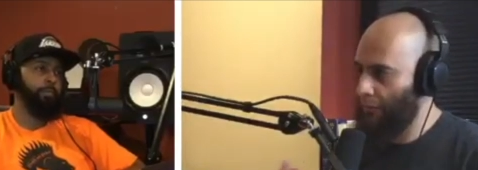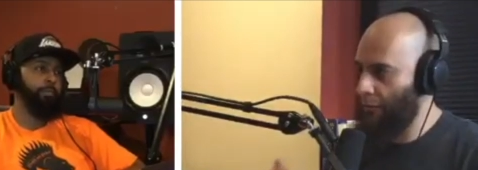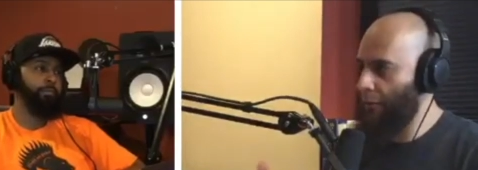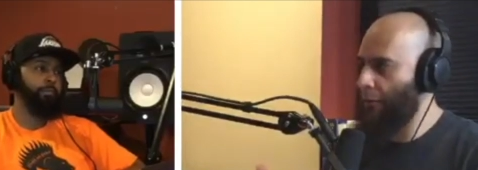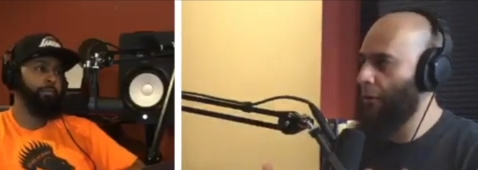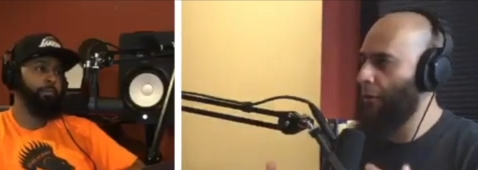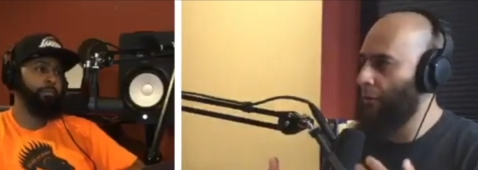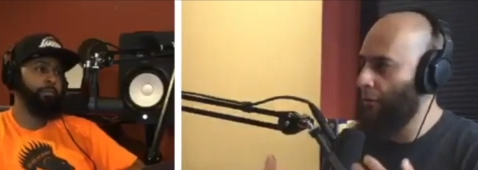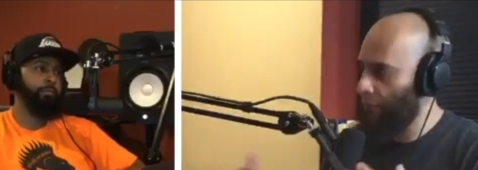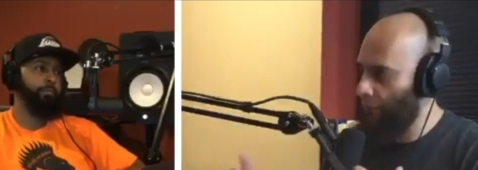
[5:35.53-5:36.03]

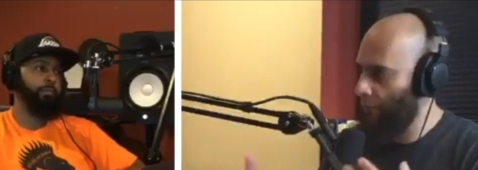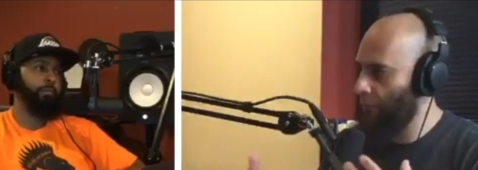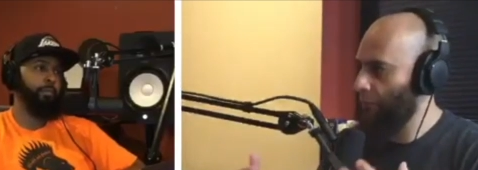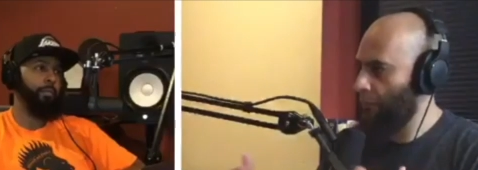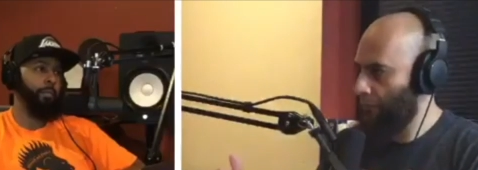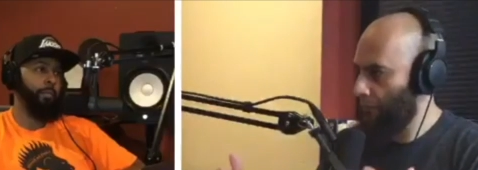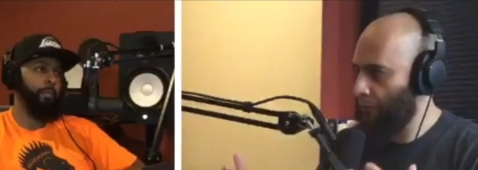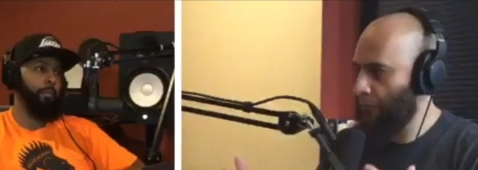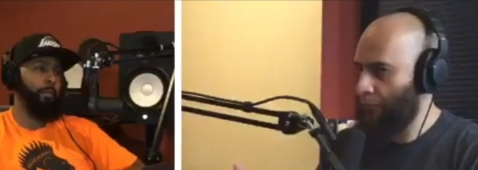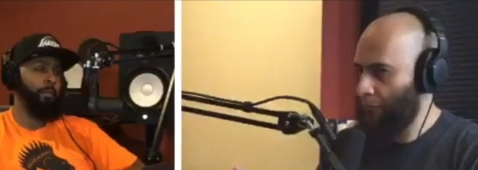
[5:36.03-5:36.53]
Speaker 1: you know,
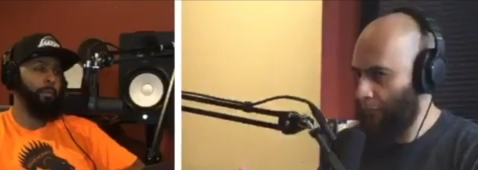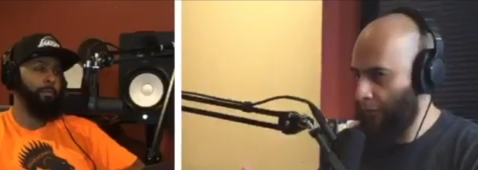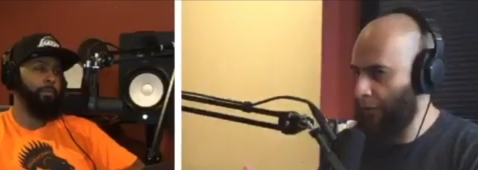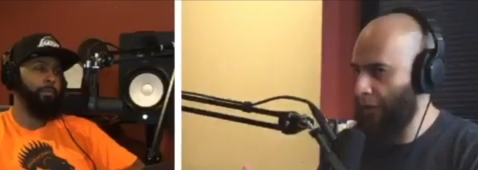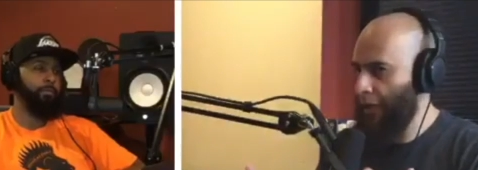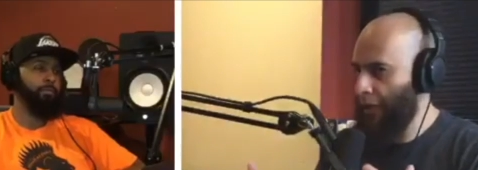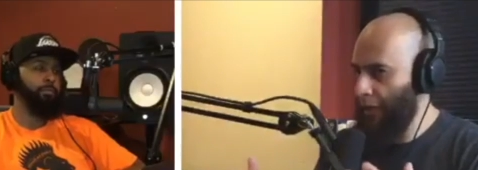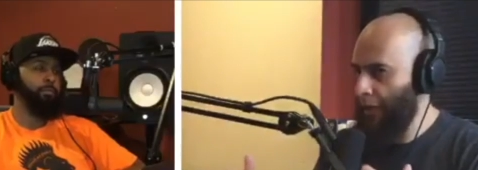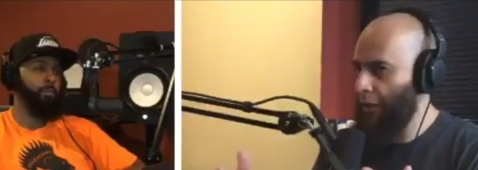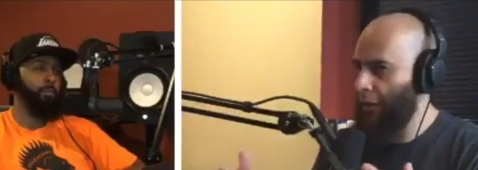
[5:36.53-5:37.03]

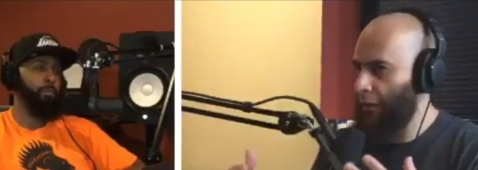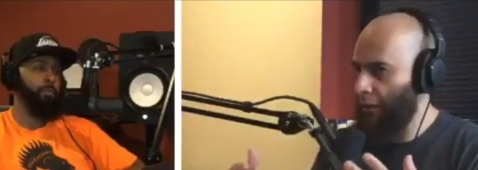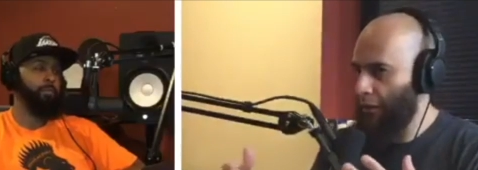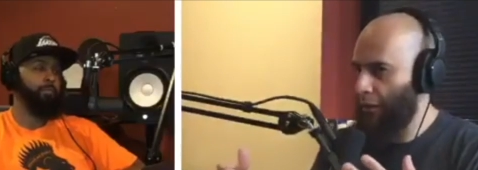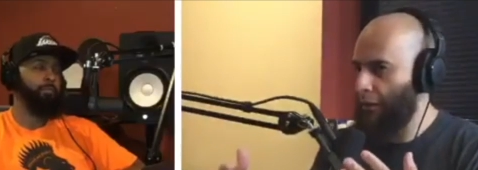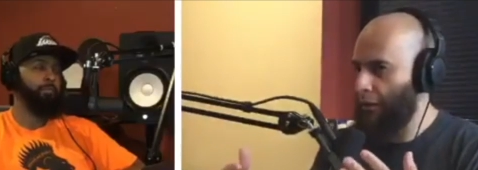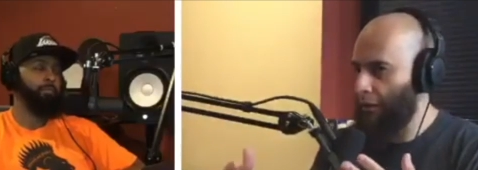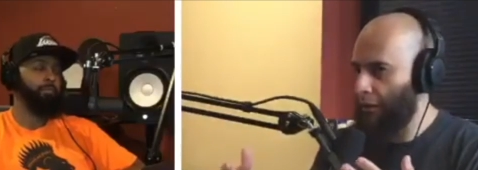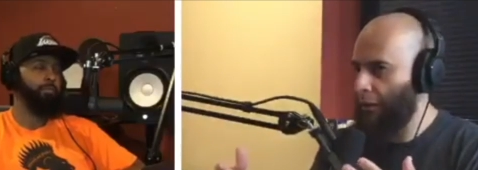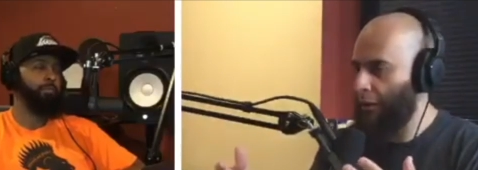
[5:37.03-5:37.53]
seeking a,
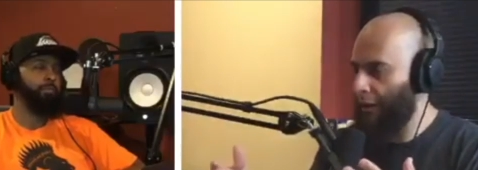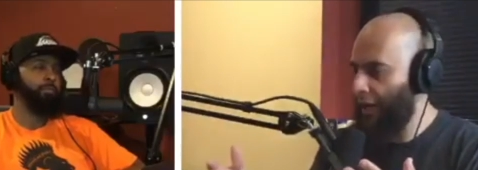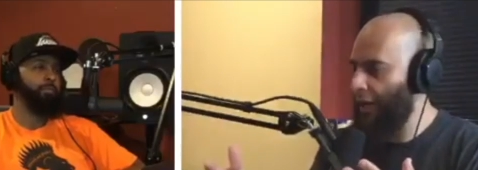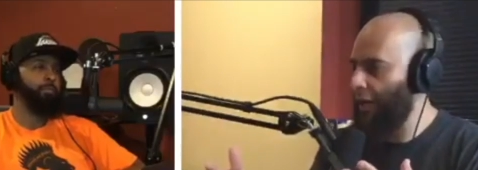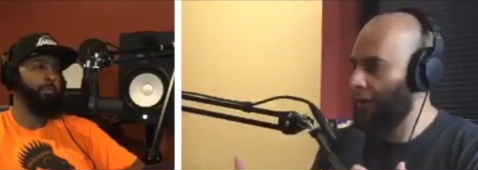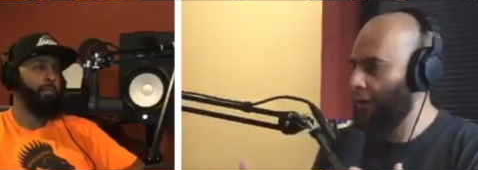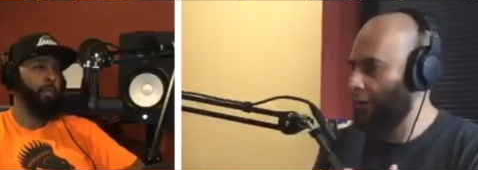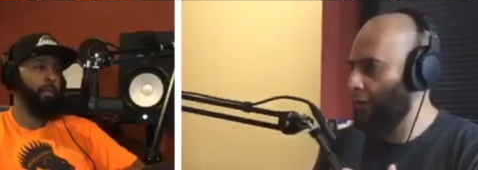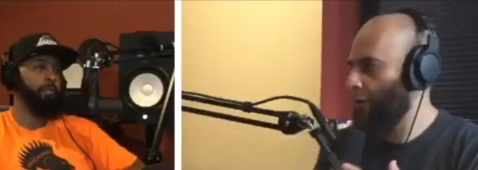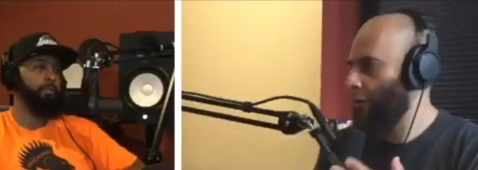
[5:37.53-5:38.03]
uh, an
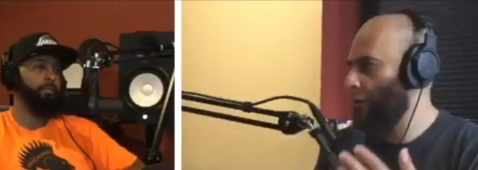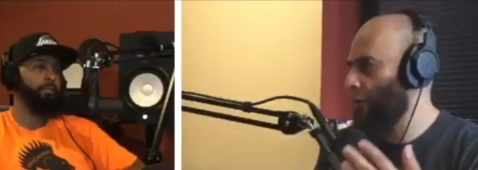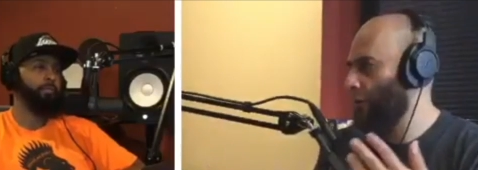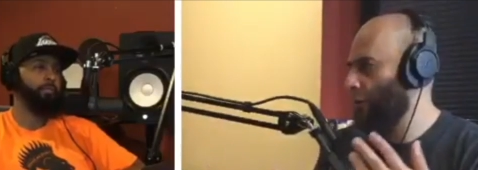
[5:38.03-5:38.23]
answer